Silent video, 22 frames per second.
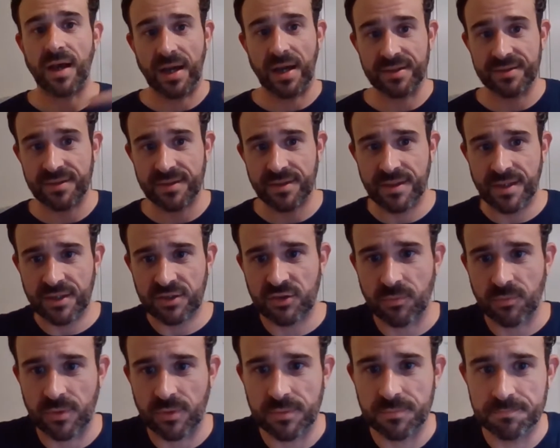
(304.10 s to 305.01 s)
on to the
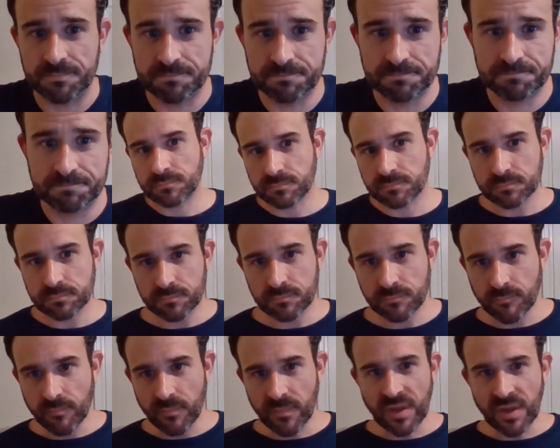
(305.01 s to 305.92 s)
next one.
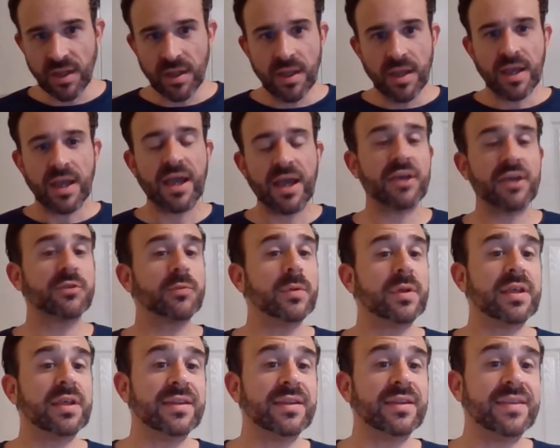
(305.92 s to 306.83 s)
As
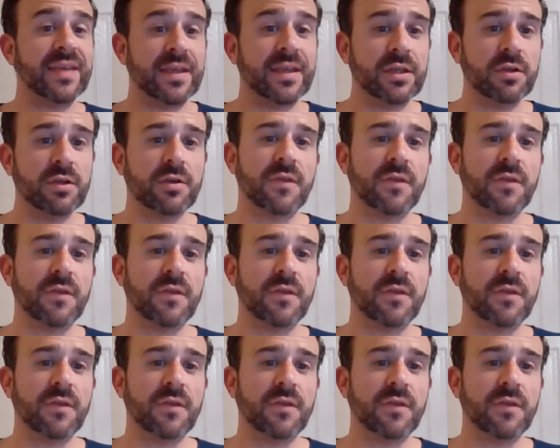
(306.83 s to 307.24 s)
we continue